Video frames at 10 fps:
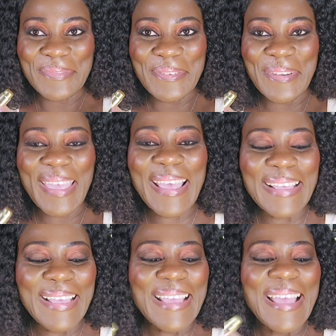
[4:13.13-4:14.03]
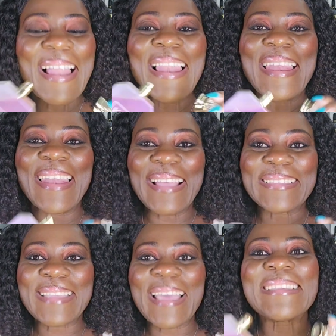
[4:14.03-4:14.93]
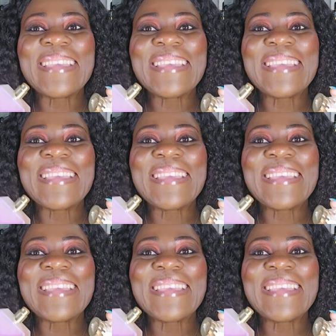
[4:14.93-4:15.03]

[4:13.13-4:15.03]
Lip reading: Okay, let's get